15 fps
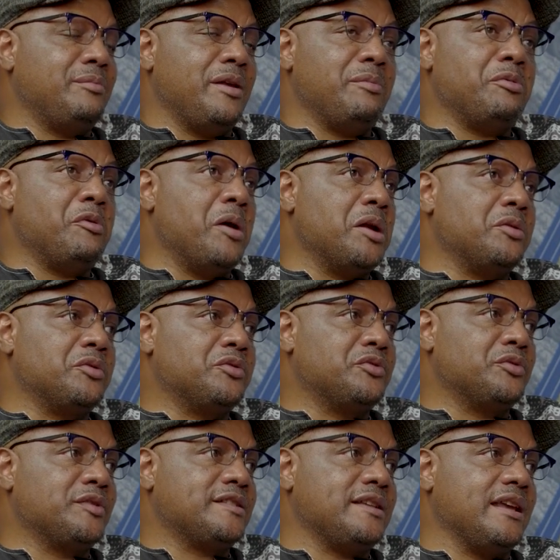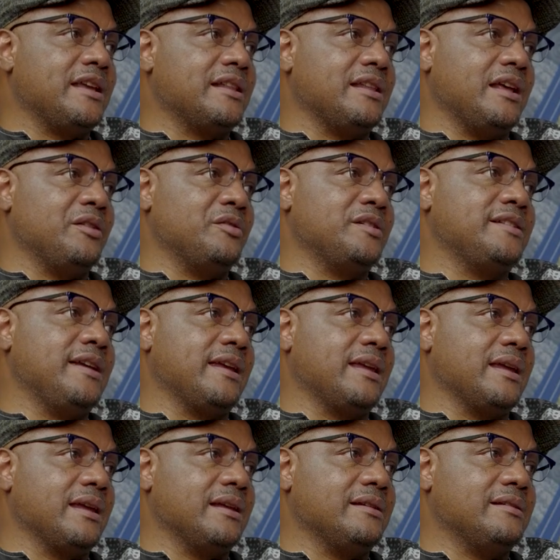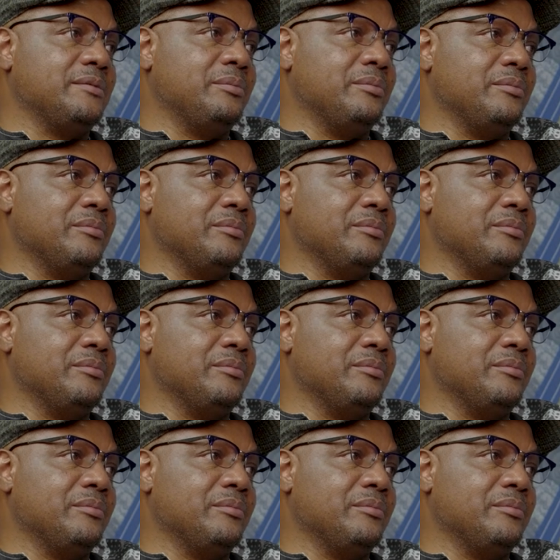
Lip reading: maybe one or two, saying they're not taking it